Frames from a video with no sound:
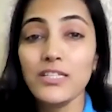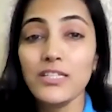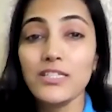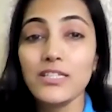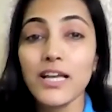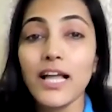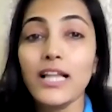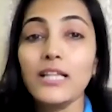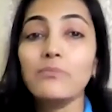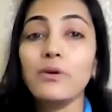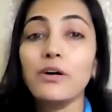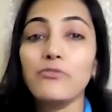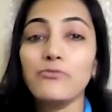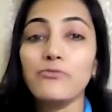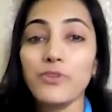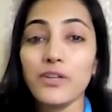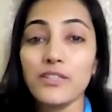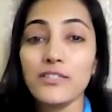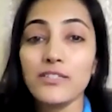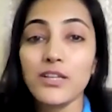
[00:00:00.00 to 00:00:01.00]
to help our
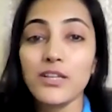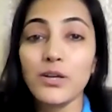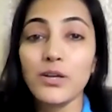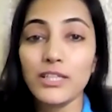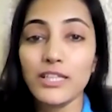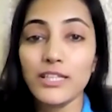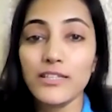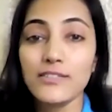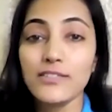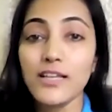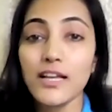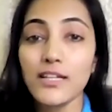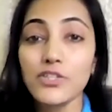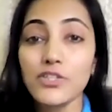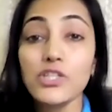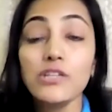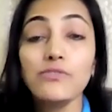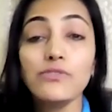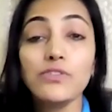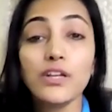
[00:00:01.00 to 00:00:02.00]
friends and colleagues
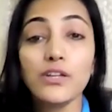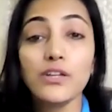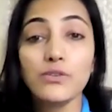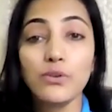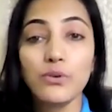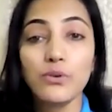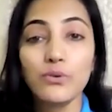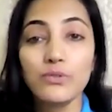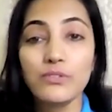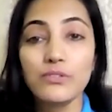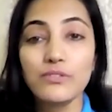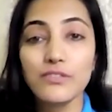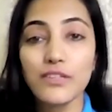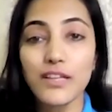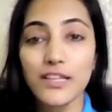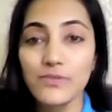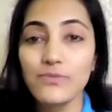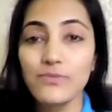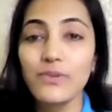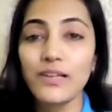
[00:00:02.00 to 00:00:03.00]
achieve their goals
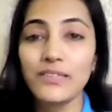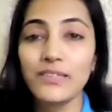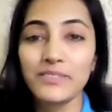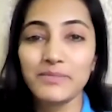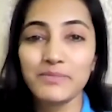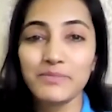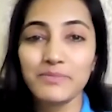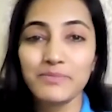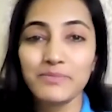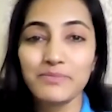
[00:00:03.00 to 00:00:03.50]
as well.